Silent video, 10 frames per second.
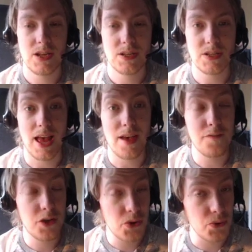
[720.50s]
So have
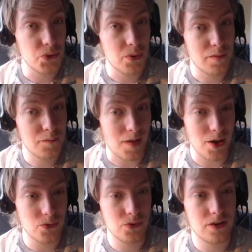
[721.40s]
you
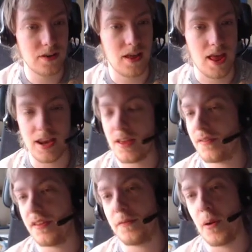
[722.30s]
found any of
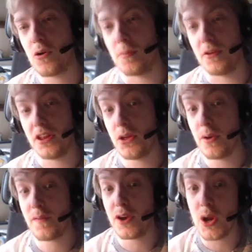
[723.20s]
these Pokemon? Did you
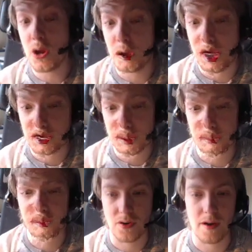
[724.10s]
even know about it
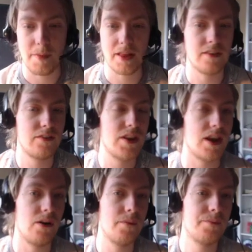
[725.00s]
before I made this
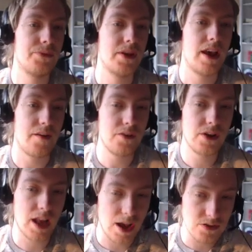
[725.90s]
video? Have you
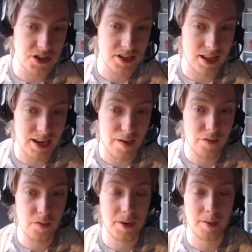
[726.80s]
encountered and have
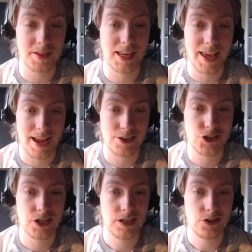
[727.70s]
you been able to
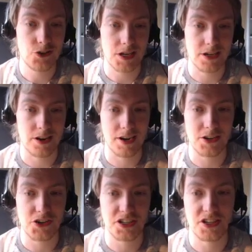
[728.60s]
catch Dratinire,
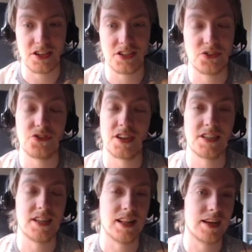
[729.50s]
Dratinice, or
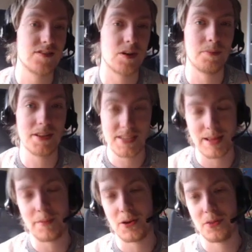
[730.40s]
Dratinilic? If so, please
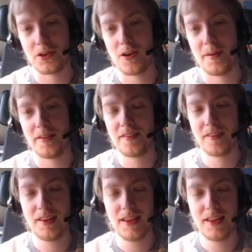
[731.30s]
let me know in the comments.